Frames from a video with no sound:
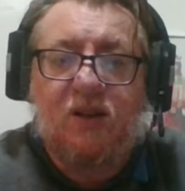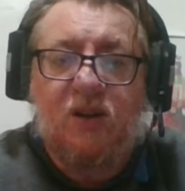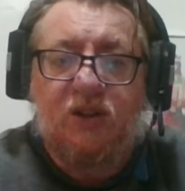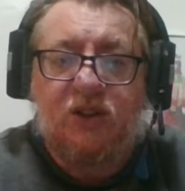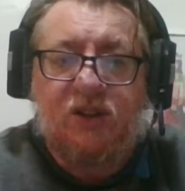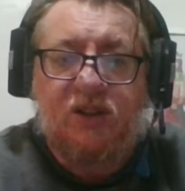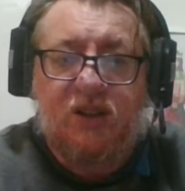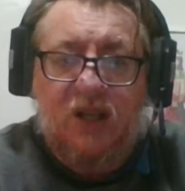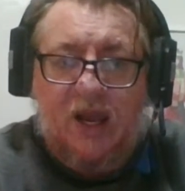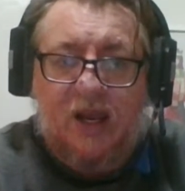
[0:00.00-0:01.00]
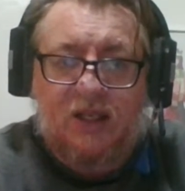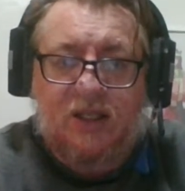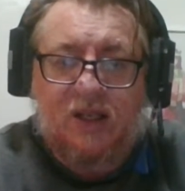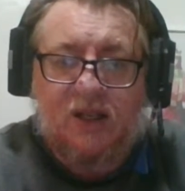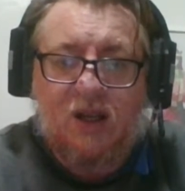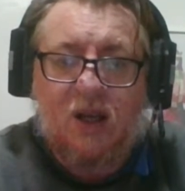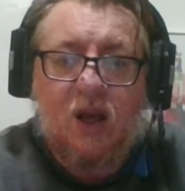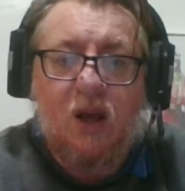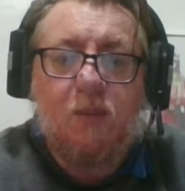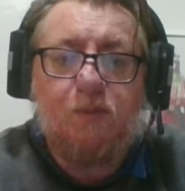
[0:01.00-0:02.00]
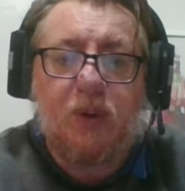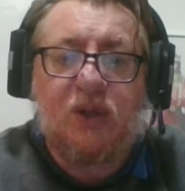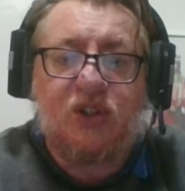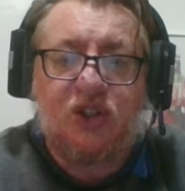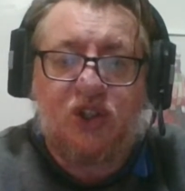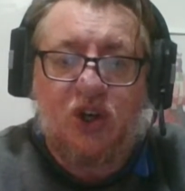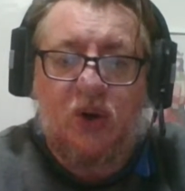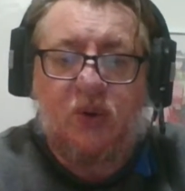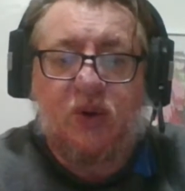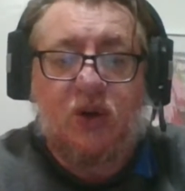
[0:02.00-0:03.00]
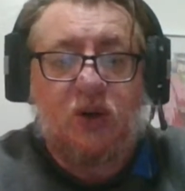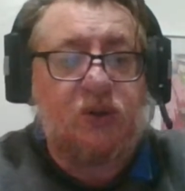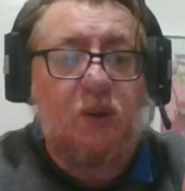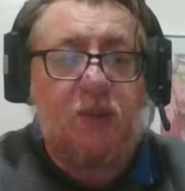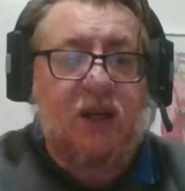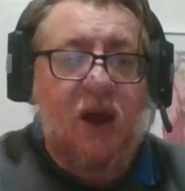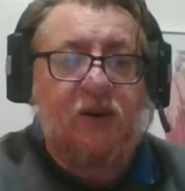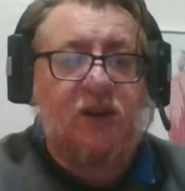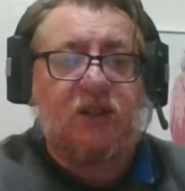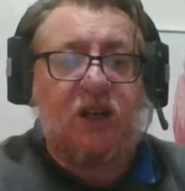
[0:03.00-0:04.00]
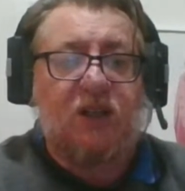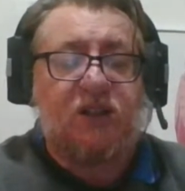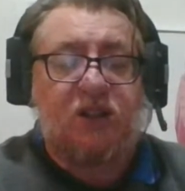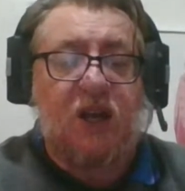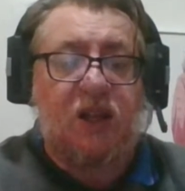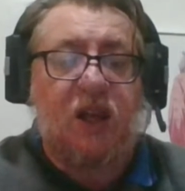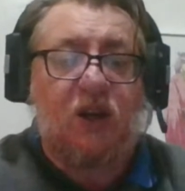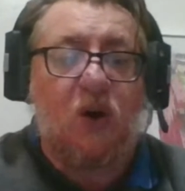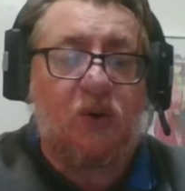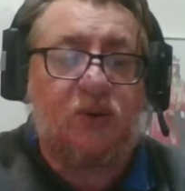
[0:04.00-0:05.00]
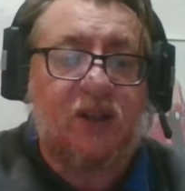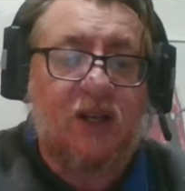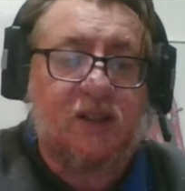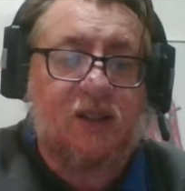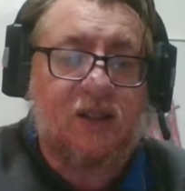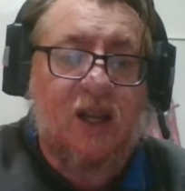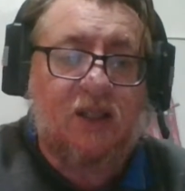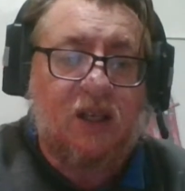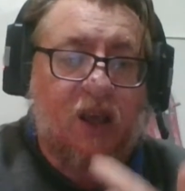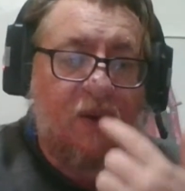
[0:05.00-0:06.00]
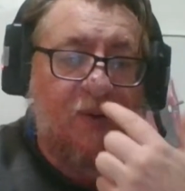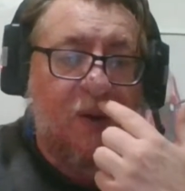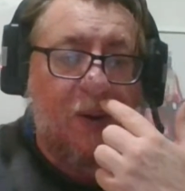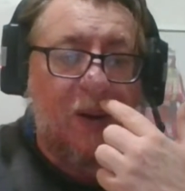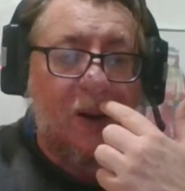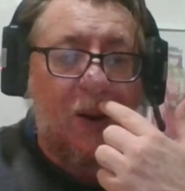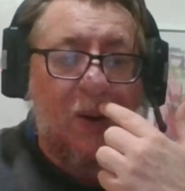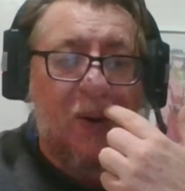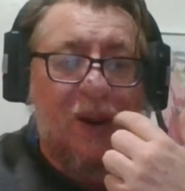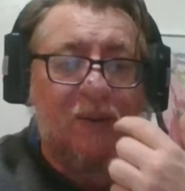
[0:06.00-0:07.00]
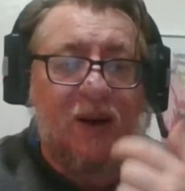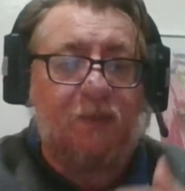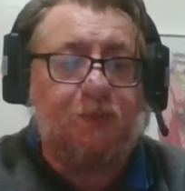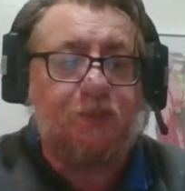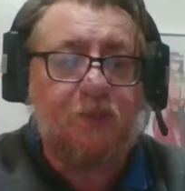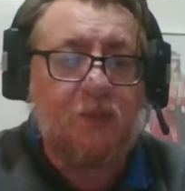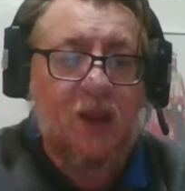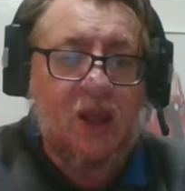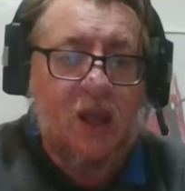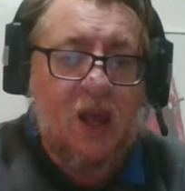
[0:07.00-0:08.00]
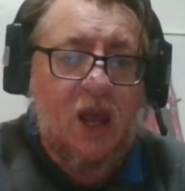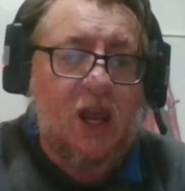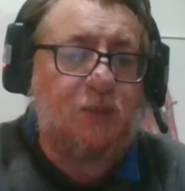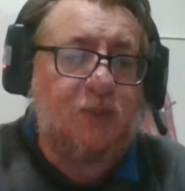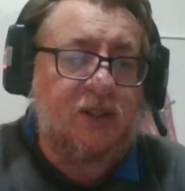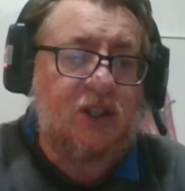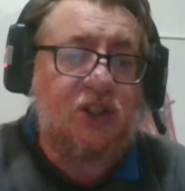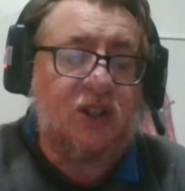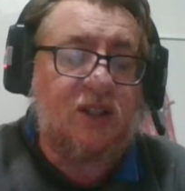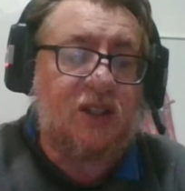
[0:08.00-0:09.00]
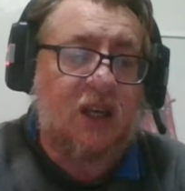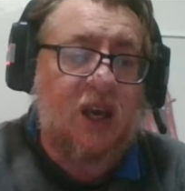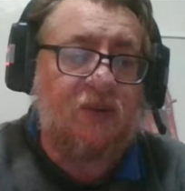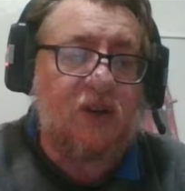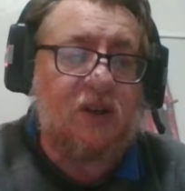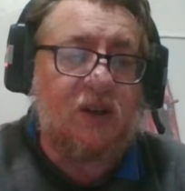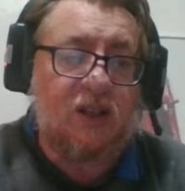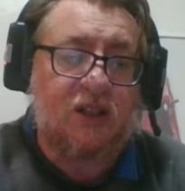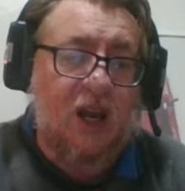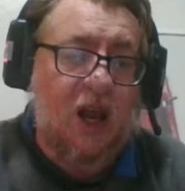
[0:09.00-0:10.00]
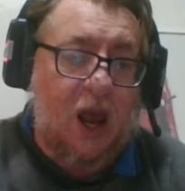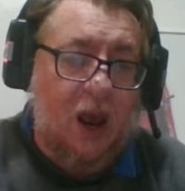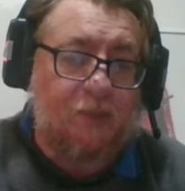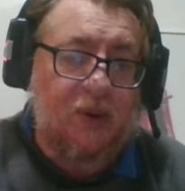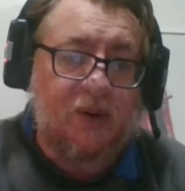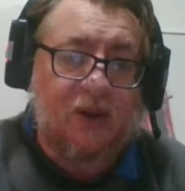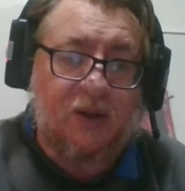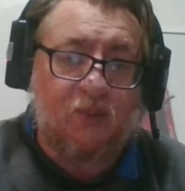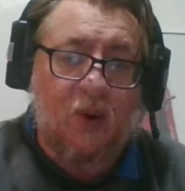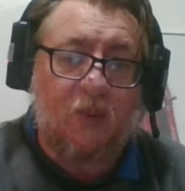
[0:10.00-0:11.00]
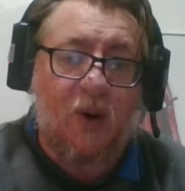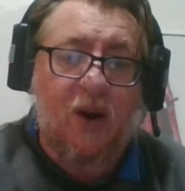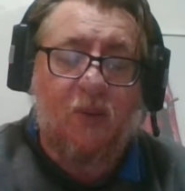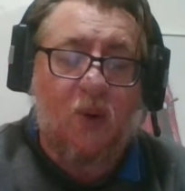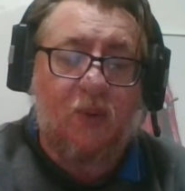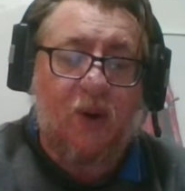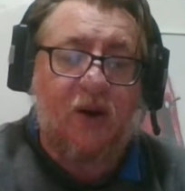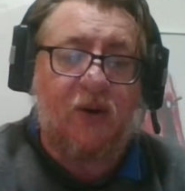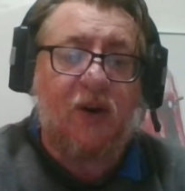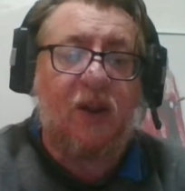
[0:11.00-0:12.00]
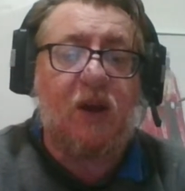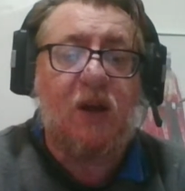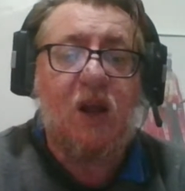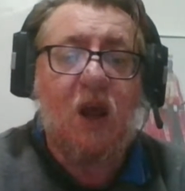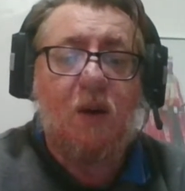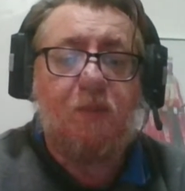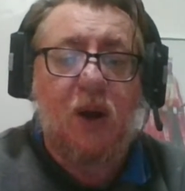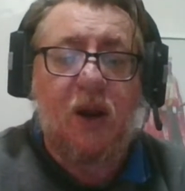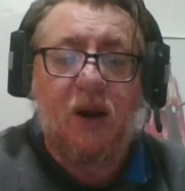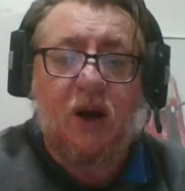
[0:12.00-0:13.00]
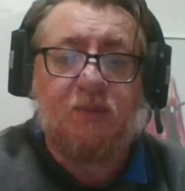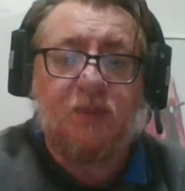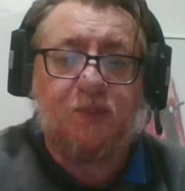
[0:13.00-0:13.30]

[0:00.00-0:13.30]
not just state, but show the goals. I mean, characters going to state their goals. That's a given, I mean, exposition is a given. It's going to happen in one way or another. But I